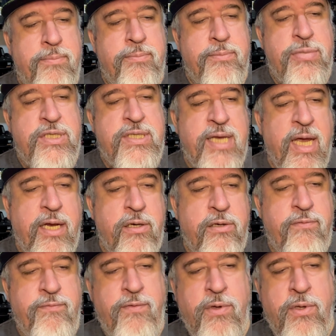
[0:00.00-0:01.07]
Second
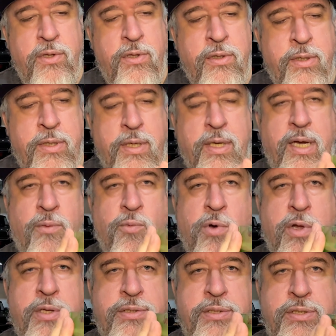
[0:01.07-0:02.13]
of all, I
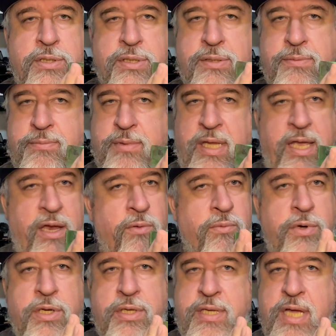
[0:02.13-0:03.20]
wanted to just get
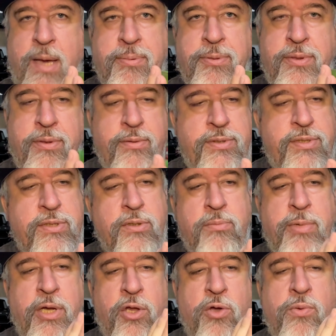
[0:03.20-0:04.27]
rid of depth. So
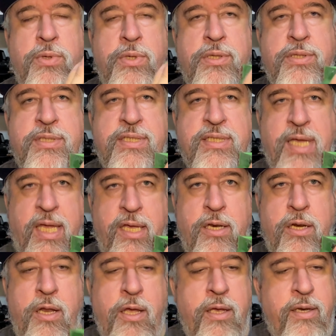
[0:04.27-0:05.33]
by going to the
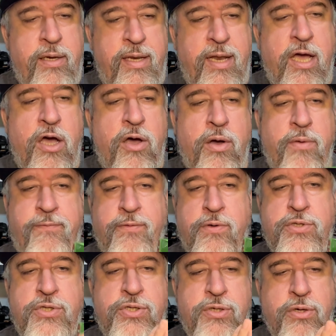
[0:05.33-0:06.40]
skin, now for
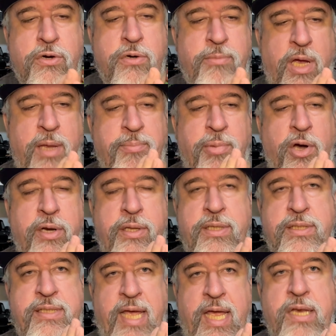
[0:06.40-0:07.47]
sure my body
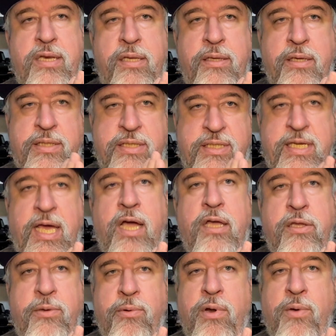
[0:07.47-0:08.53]
is ending
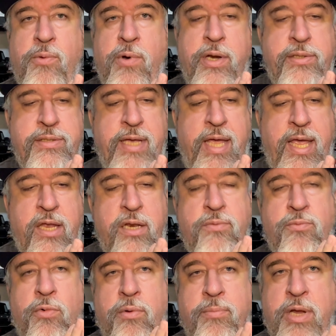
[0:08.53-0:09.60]
exactly where I want it to
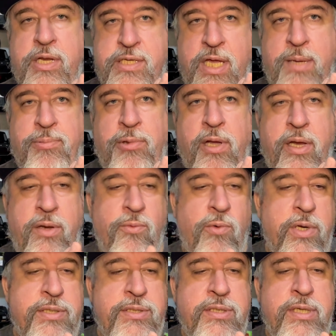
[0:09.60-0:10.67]
end, where my tape line
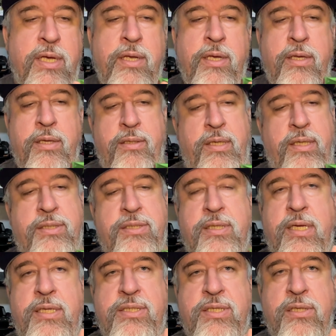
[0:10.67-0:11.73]
was. It's
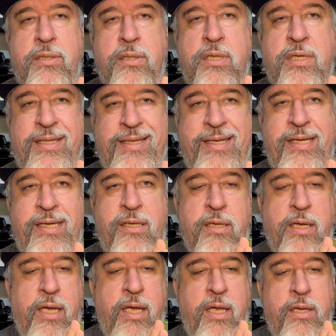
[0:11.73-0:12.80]
nice and
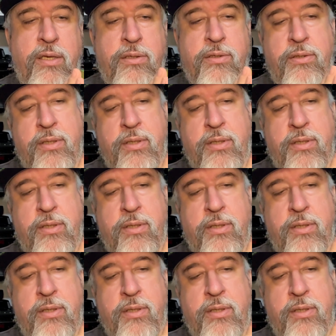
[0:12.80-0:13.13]
clean and